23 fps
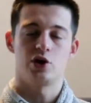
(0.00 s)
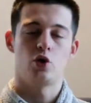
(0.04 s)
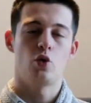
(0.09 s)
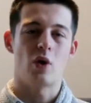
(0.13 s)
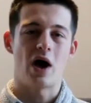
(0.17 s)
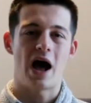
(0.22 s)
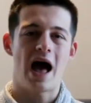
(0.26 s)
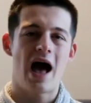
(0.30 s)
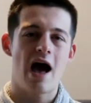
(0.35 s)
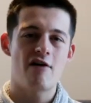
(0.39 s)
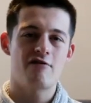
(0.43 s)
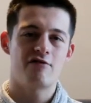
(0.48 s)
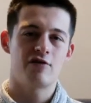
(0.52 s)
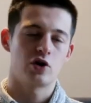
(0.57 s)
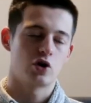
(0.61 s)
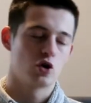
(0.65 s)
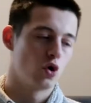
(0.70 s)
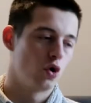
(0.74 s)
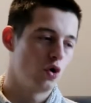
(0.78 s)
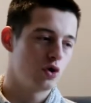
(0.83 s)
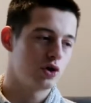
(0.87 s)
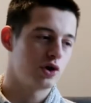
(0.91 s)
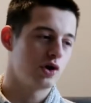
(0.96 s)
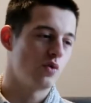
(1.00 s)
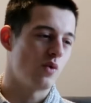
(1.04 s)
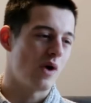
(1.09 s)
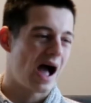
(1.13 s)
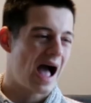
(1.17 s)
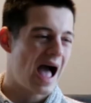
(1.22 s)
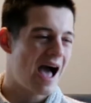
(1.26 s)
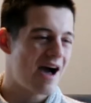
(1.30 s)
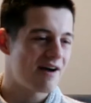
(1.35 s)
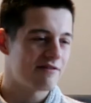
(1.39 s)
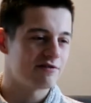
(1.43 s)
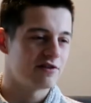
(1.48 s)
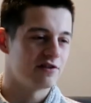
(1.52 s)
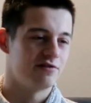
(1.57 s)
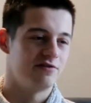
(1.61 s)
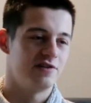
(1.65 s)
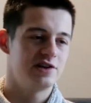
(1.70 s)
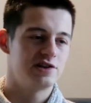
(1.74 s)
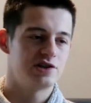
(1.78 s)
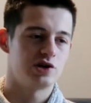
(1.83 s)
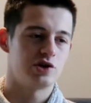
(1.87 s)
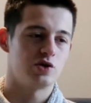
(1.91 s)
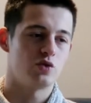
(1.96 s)
You have a goal, you have a
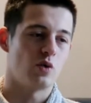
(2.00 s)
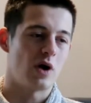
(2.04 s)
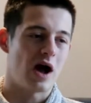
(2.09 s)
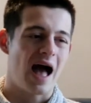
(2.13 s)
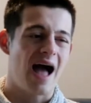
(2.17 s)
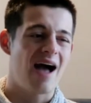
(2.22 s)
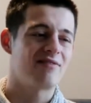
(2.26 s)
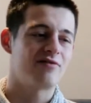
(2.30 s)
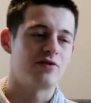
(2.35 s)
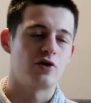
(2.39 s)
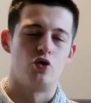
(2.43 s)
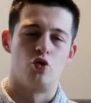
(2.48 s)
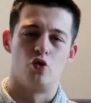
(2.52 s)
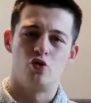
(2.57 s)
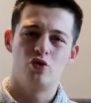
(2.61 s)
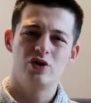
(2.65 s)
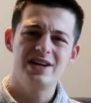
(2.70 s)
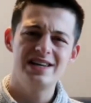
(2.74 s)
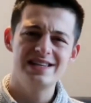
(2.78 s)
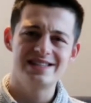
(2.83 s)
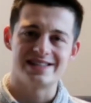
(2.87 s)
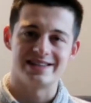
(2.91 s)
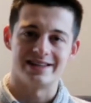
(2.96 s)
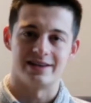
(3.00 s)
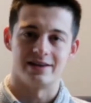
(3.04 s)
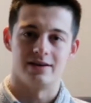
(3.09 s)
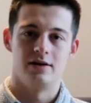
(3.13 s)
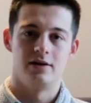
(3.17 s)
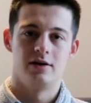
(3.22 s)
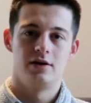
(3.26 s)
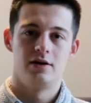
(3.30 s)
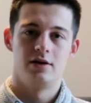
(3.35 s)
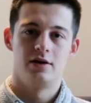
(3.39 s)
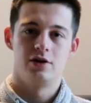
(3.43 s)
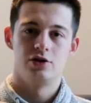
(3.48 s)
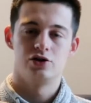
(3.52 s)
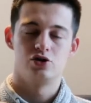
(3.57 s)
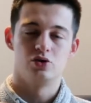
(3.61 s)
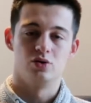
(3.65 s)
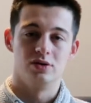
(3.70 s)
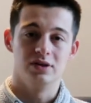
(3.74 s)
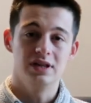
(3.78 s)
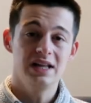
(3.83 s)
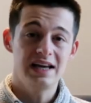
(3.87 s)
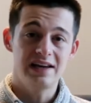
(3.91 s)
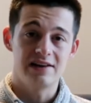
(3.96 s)
vision, you have a reason to
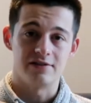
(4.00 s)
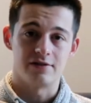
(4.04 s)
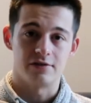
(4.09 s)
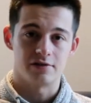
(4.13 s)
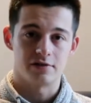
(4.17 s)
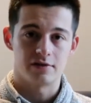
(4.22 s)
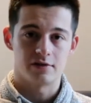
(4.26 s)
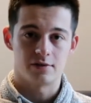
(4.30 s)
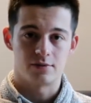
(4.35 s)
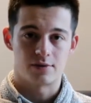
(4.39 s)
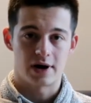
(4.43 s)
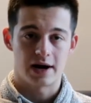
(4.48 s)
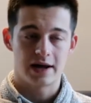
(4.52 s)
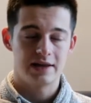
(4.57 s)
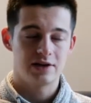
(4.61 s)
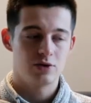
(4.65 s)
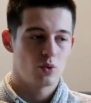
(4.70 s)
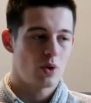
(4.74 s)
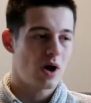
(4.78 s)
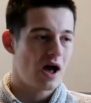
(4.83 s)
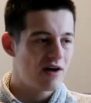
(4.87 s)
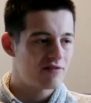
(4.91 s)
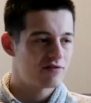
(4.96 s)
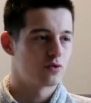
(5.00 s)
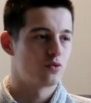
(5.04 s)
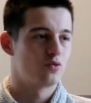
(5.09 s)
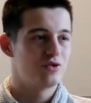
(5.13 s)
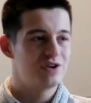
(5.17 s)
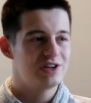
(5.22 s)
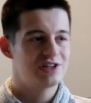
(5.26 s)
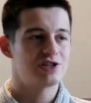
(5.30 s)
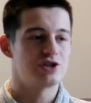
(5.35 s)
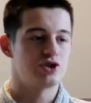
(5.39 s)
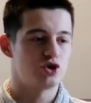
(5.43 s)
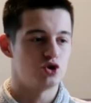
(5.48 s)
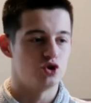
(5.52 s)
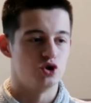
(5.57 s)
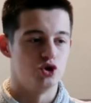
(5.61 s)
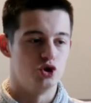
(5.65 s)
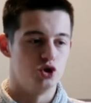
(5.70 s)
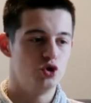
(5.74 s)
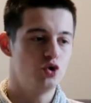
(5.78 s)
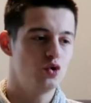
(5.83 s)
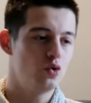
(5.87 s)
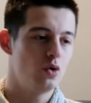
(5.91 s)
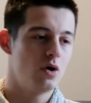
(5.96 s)
live, right? You have a reason to
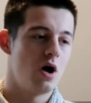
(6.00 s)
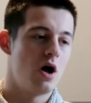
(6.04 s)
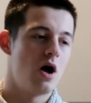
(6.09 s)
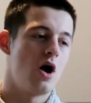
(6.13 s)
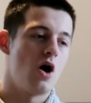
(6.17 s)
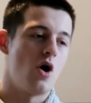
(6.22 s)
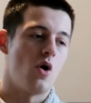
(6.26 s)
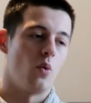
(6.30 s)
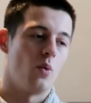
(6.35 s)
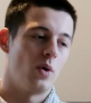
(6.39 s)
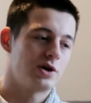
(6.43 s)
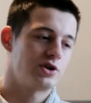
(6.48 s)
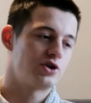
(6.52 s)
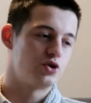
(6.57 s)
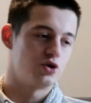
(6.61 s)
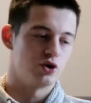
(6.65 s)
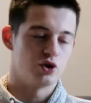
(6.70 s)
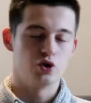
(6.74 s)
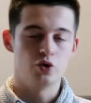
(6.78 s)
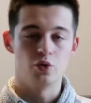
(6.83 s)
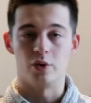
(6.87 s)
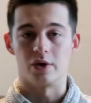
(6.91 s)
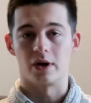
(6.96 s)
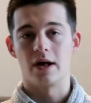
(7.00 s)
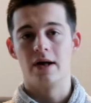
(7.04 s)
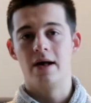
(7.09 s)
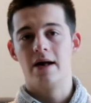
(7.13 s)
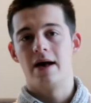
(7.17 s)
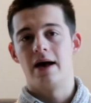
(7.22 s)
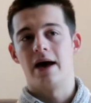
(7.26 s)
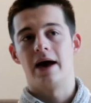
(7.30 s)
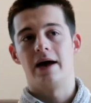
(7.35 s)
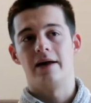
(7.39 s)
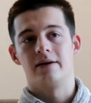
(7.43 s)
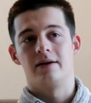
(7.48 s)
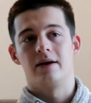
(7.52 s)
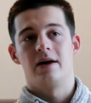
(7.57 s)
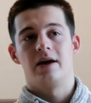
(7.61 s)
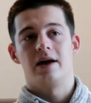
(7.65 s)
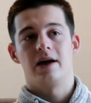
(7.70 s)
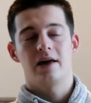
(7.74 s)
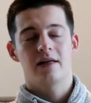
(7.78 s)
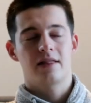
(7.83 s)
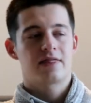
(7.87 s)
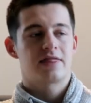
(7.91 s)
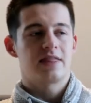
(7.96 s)
do what you're doing. And
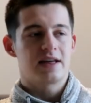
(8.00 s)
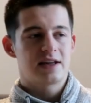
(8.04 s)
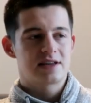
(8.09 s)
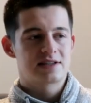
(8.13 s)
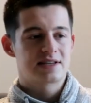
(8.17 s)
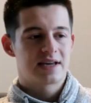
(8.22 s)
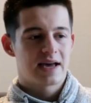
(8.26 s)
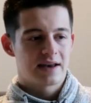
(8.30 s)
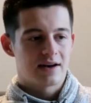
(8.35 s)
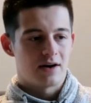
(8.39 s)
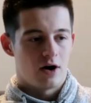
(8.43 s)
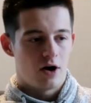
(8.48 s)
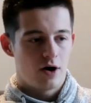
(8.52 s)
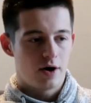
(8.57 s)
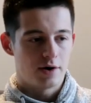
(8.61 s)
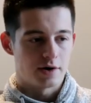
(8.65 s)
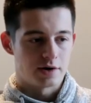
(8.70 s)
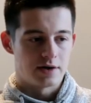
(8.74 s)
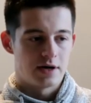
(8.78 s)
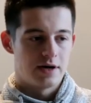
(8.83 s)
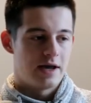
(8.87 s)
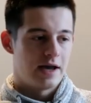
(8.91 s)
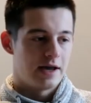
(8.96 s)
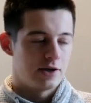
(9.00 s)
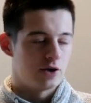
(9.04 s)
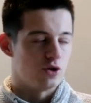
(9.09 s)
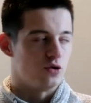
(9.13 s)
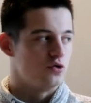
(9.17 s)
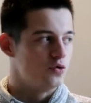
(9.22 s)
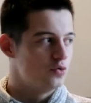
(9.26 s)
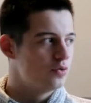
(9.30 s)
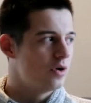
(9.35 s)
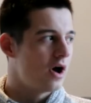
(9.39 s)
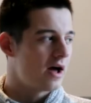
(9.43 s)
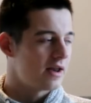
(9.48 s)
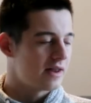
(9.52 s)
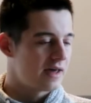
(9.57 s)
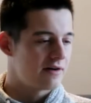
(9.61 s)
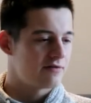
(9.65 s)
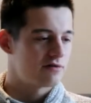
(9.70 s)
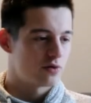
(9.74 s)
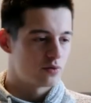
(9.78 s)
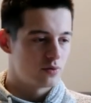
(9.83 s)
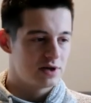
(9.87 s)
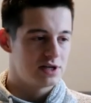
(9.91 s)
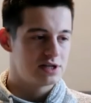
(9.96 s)
if things get hard and you do not
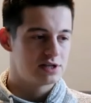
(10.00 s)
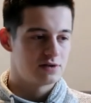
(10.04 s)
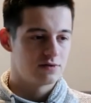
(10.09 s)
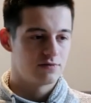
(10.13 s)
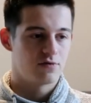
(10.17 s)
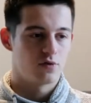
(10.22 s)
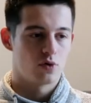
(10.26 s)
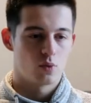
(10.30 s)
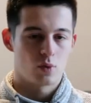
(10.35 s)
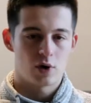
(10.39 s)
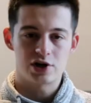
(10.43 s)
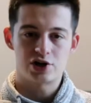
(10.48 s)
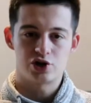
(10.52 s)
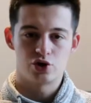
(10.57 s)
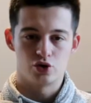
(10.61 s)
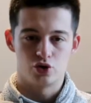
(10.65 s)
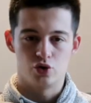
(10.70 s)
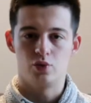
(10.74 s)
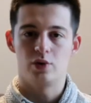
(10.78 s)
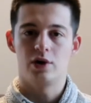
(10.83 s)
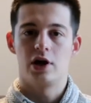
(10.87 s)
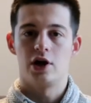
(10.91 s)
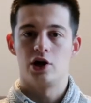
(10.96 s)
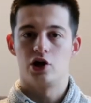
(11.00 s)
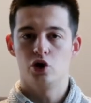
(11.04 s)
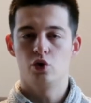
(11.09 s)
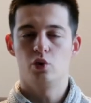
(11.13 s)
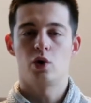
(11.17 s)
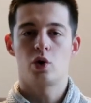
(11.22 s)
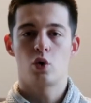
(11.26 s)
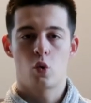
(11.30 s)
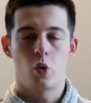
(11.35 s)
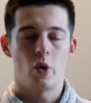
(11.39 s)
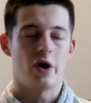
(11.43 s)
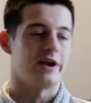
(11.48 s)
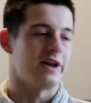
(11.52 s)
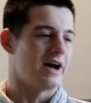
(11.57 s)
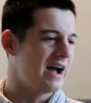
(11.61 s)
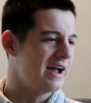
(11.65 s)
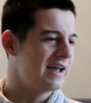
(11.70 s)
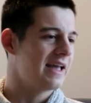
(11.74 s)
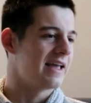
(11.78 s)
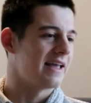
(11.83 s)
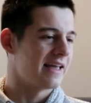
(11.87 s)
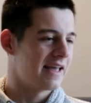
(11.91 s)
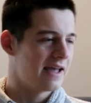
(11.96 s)
have a reason for what you're doing, you will quit.
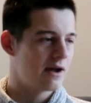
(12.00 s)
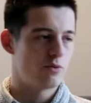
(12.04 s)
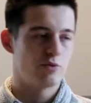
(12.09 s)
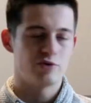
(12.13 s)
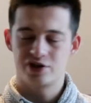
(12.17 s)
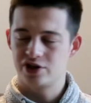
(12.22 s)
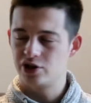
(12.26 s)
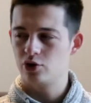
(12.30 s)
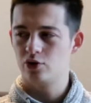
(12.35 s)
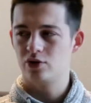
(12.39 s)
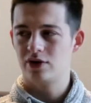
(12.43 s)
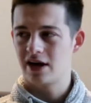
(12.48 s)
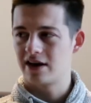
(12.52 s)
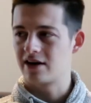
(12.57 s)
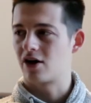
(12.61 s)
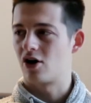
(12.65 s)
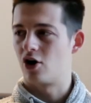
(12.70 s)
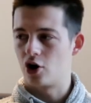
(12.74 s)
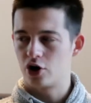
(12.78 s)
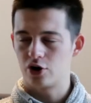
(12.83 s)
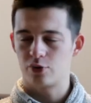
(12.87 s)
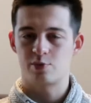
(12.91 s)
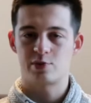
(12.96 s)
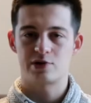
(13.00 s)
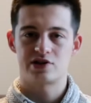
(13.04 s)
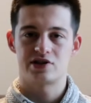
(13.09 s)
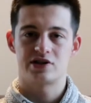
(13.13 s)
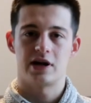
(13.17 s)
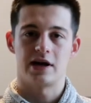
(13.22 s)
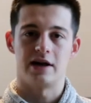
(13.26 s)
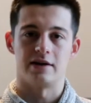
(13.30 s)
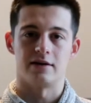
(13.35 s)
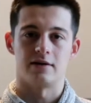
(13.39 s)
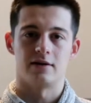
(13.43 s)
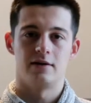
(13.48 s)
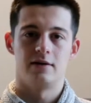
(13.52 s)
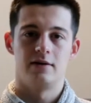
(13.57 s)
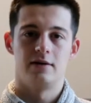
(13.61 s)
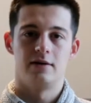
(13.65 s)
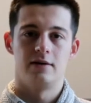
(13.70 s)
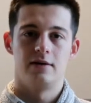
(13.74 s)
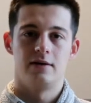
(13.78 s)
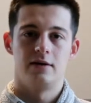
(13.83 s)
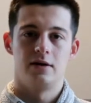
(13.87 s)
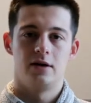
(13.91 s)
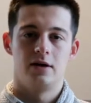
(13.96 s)
I can guarantee you that 100%.
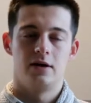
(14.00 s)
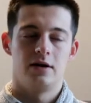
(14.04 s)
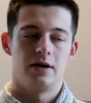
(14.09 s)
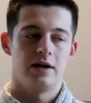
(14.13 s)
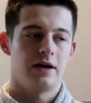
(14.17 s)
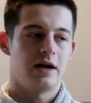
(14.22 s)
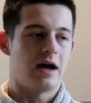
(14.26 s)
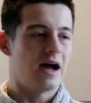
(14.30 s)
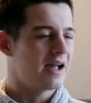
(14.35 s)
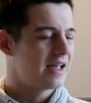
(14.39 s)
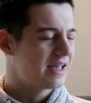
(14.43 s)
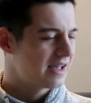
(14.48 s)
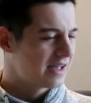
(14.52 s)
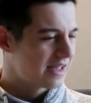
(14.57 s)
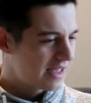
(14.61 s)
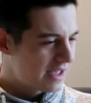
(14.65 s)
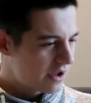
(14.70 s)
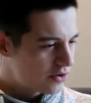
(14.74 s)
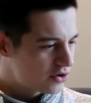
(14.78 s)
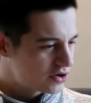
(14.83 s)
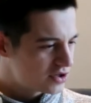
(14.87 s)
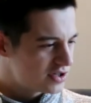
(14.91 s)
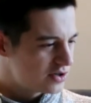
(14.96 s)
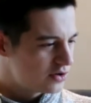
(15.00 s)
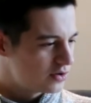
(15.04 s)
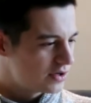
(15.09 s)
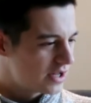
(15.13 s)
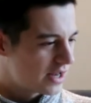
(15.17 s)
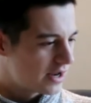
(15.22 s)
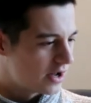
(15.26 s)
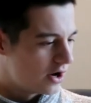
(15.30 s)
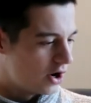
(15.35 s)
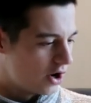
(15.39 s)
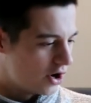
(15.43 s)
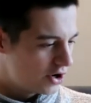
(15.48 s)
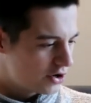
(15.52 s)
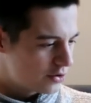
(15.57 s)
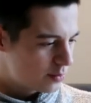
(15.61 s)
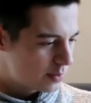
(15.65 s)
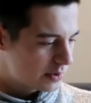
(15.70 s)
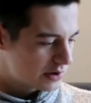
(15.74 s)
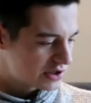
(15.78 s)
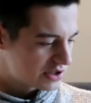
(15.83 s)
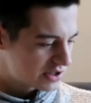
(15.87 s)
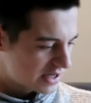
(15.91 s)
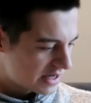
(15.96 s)
I can guarantee you that
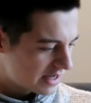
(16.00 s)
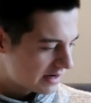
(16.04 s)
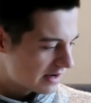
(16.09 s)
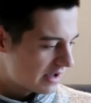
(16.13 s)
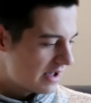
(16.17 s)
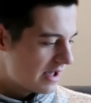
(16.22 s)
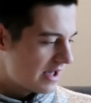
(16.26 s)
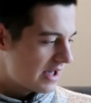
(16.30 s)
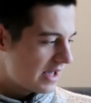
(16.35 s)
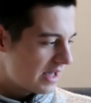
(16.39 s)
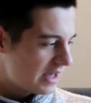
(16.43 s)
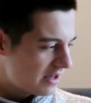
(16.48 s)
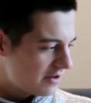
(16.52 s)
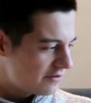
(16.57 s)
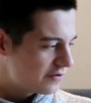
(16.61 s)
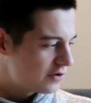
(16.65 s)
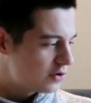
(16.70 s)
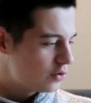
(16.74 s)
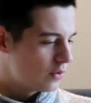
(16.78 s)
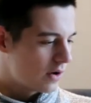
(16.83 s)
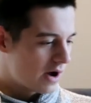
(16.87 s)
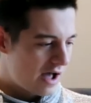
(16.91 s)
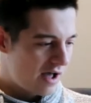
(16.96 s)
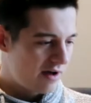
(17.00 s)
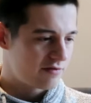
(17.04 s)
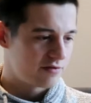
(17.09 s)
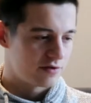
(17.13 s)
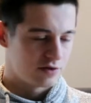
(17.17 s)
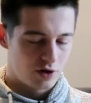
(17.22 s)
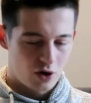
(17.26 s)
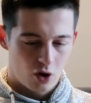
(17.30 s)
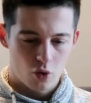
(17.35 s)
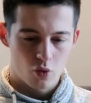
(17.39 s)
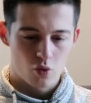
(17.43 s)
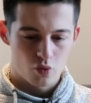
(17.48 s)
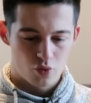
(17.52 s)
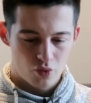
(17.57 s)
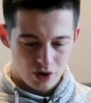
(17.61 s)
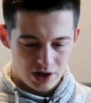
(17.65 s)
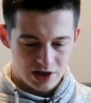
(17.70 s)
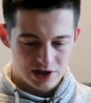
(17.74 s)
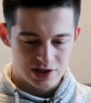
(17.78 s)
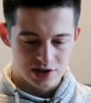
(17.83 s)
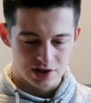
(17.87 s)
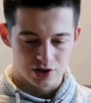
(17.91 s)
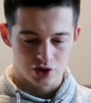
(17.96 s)
100%. If you have no
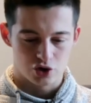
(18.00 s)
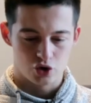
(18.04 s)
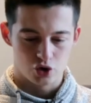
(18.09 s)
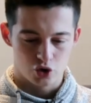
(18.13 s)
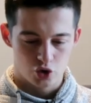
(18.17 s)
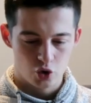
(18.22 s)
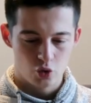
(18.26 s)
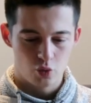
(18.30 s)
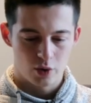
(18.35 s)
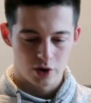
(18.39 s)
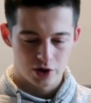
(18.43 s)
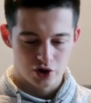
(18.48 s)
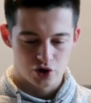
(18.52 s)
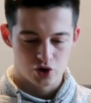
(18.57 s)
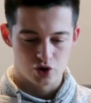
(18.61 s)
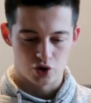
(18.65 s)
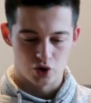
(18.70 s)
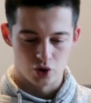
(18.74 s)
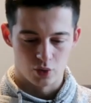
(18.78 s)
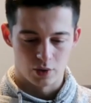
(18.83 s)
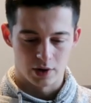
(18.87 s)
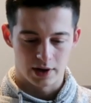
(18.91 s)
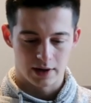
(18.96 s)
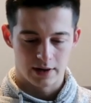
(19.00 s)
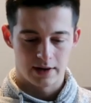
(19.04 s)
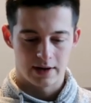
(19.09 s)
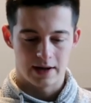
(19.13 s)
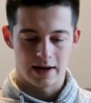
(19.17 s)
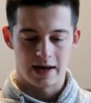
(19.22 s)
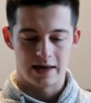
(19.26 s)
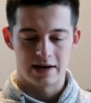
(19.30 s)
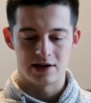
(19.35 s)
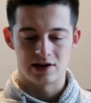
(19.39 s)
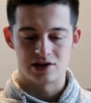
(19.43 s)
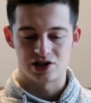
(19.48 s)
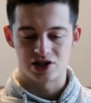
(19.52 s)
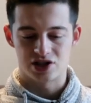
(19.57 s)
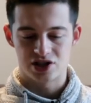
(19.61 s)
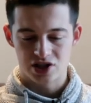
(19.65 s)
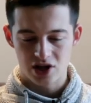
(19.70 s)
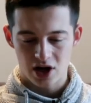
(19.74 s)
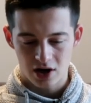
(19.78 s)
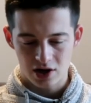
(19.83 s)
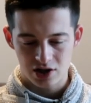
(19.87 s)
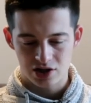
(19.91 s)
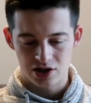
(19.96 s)
reason to do what you're doing and it
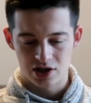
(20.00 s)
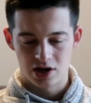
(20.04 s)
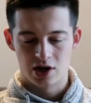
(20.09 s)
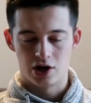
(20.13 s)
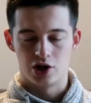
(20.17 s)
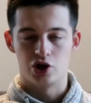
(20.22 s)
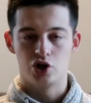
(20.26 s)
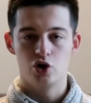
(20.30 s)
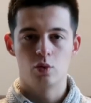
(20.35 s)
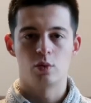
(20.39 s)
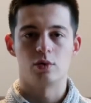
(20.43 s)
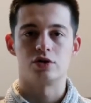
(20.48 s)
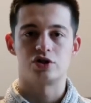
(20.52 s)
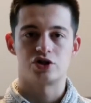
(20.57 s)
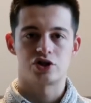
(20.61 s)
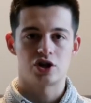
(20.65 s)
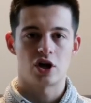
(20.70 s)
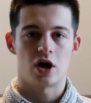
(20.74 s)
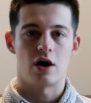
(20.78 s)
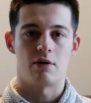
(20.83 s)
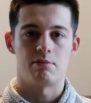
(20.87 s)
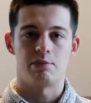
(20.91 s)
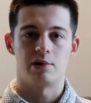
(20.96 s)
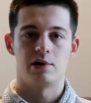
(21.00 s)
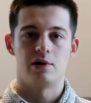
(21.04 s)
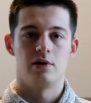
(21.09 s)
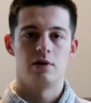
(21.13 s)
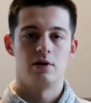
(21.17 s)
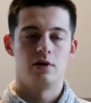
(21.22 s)
sucks, you will stop.